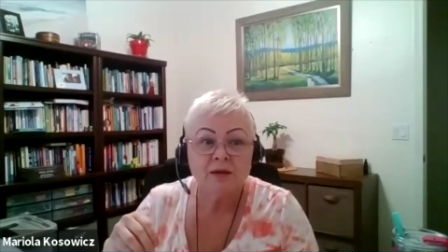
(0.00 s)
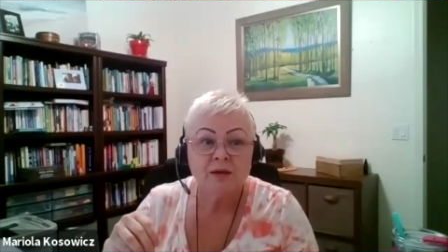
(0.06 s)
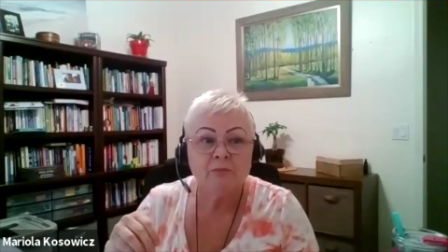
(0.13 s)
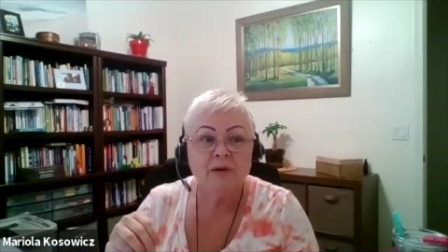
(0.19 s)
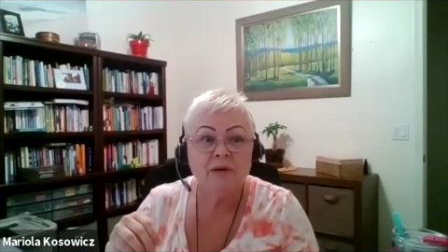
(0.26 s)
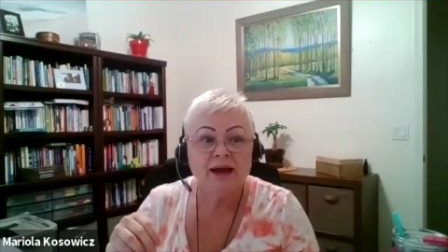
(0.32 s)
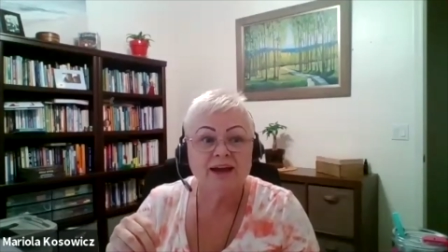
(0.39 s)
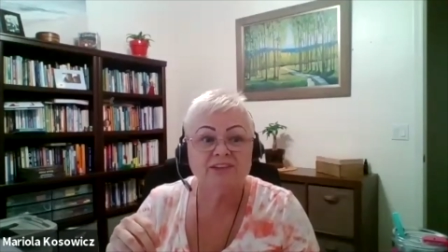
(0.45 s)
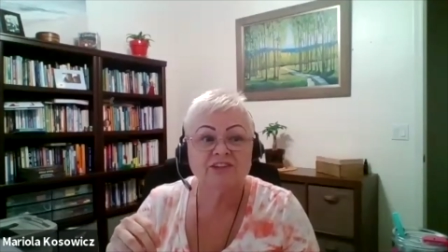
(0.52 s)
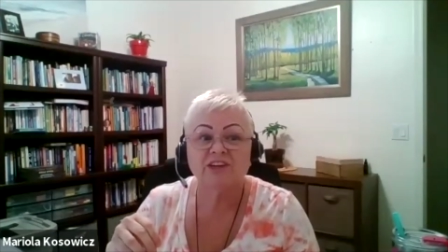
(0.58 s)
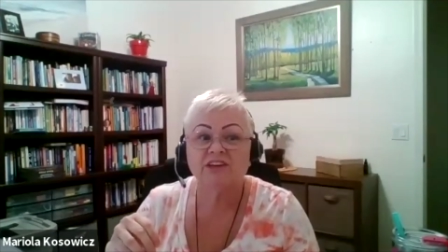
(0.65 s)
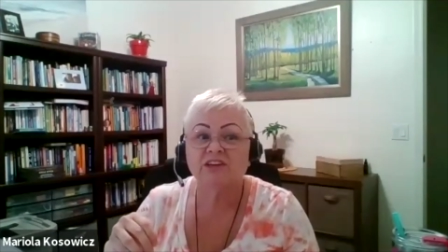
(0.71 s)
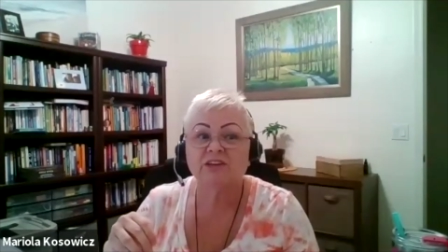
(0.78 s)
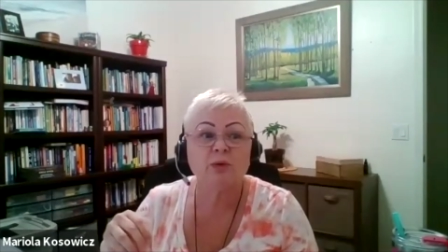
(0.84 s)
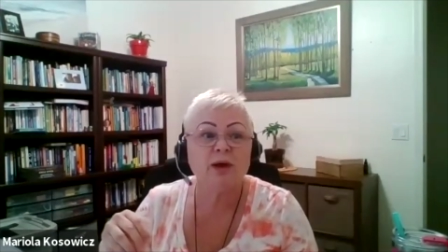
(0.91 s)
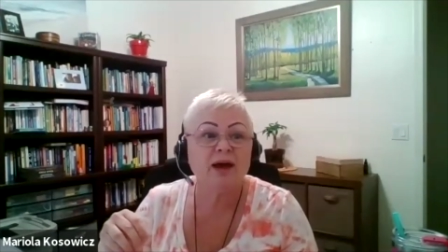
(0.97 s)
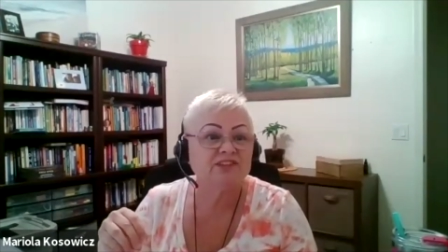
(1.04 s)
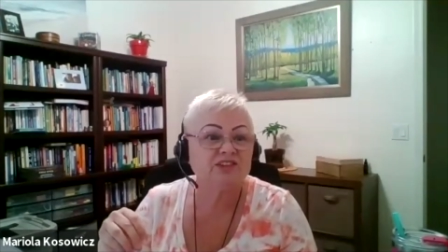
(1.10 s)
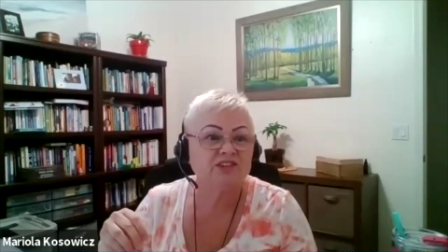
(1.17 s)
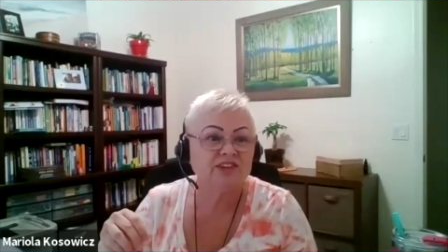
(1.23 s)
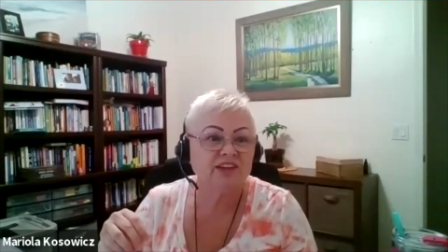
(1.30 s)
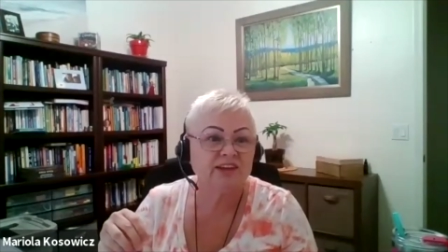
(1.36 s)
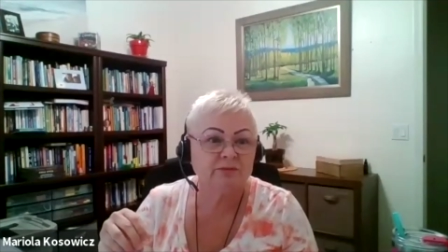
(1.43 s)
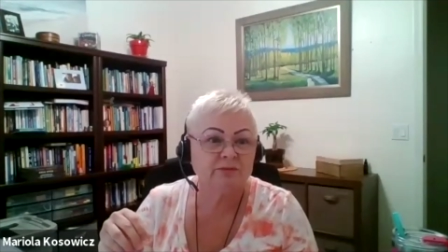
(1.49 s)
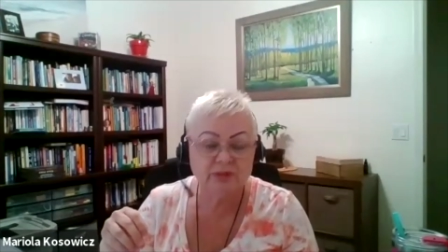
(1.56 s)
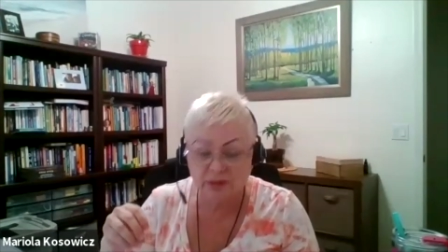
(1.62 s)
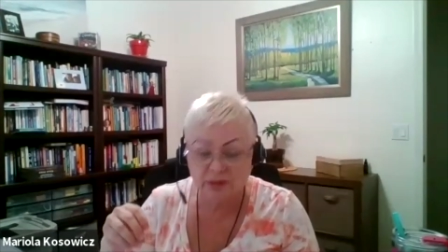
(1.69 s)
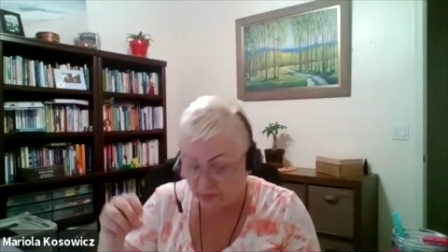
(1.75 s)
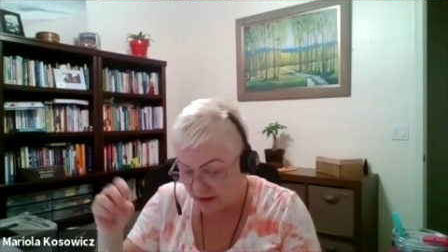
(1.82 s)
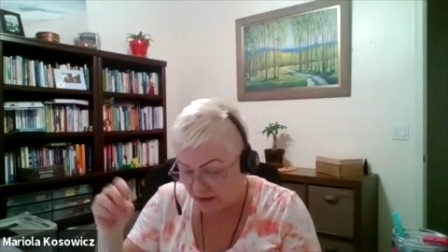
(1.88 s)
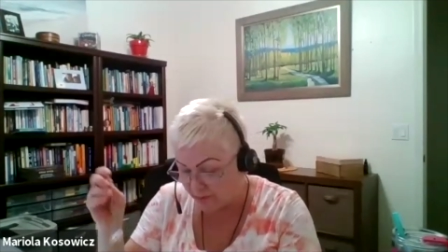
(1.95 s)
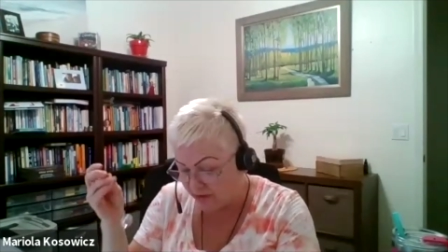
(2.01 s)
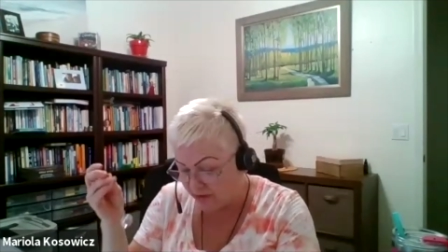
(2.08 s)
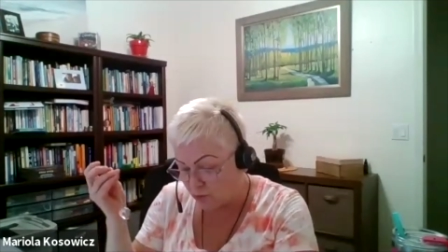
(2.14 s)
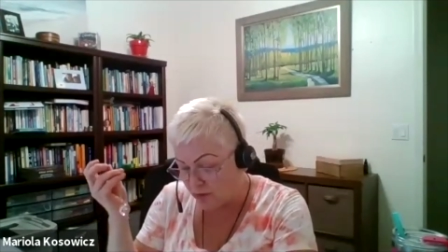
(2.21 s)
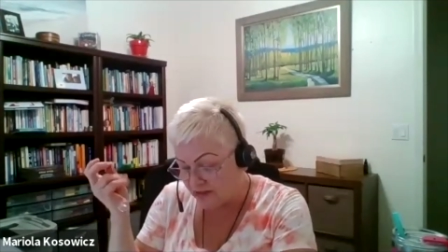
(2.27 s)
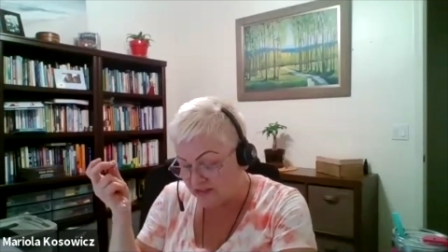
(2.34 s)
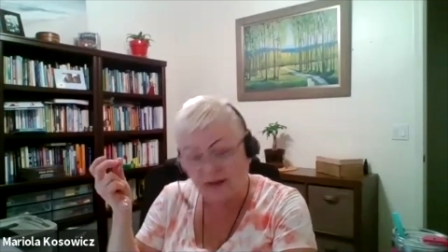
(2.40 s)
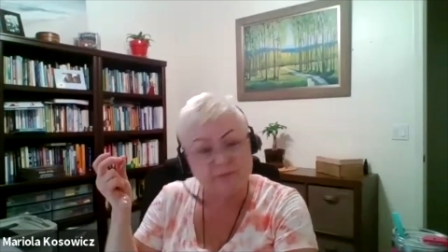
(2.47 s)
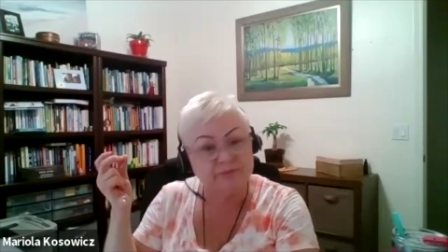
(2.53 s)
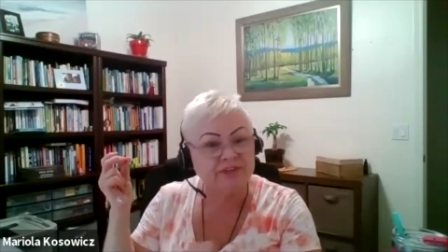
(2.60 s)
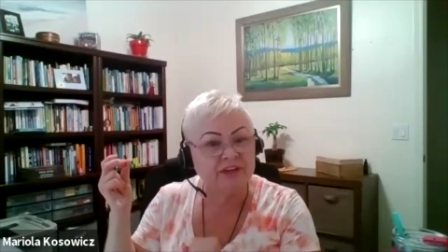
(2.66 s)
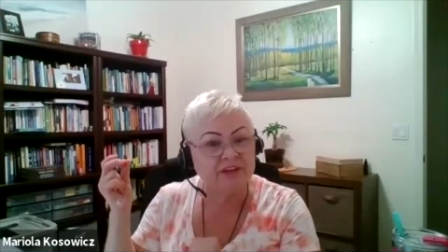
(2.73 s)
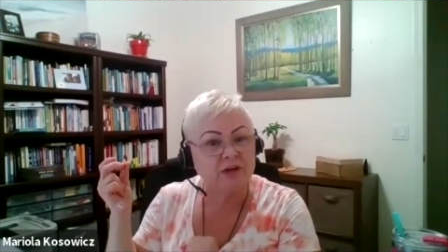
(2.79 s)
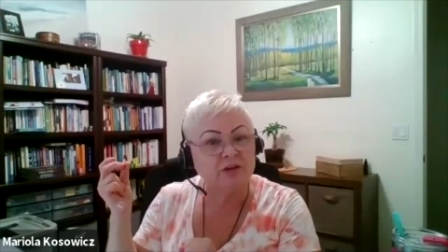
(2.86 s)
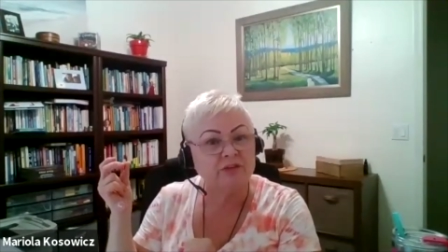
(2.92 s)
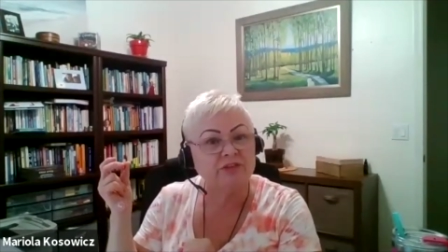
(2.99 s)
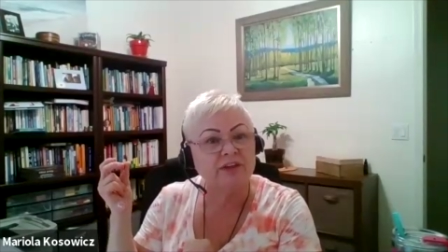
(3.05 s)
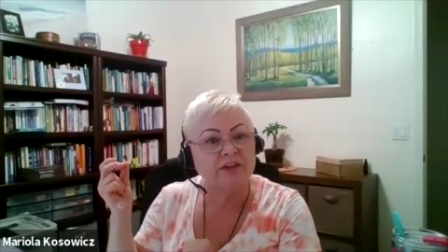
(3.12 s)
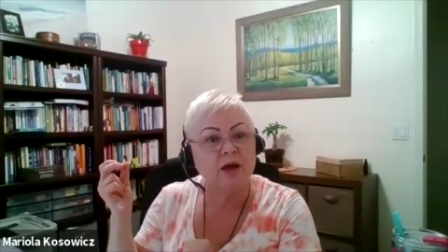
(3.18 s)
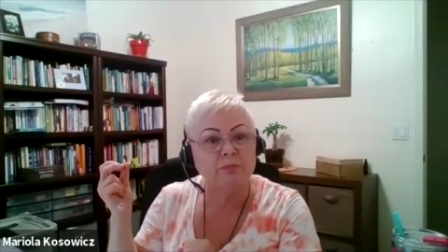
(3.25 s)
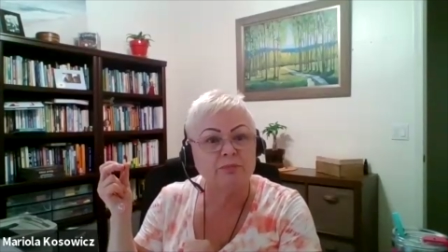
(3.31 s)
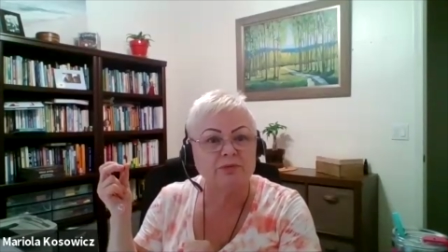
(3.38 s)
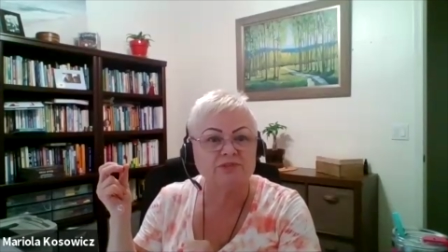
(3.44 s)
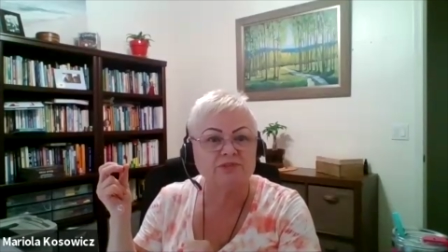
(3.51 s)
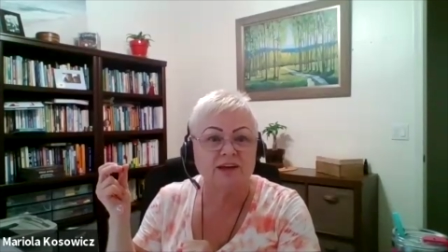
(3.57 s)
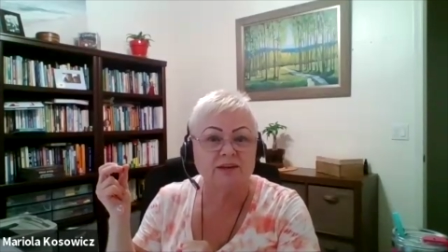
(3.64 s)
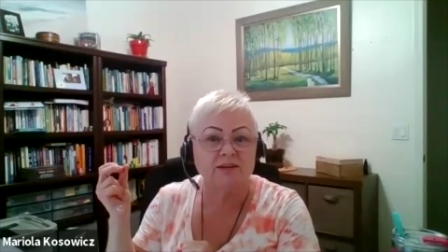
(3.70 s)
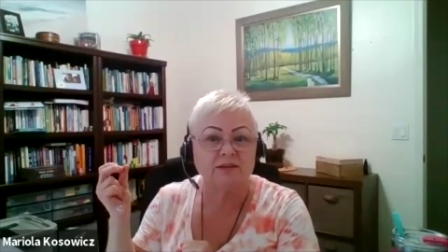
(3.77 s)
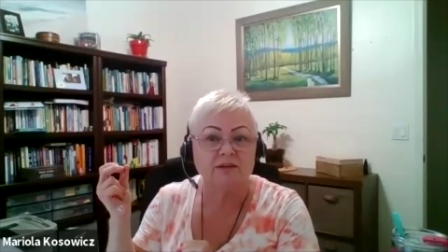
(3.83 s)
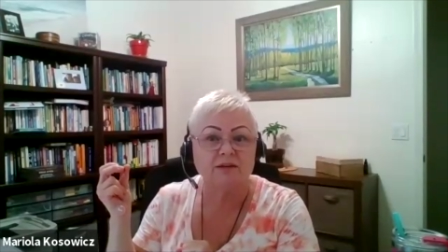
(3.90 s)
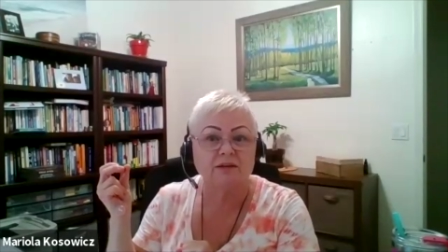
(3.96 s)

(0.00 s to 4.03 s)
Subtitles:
But it wasn't 10B, maybe it was something on the opposite.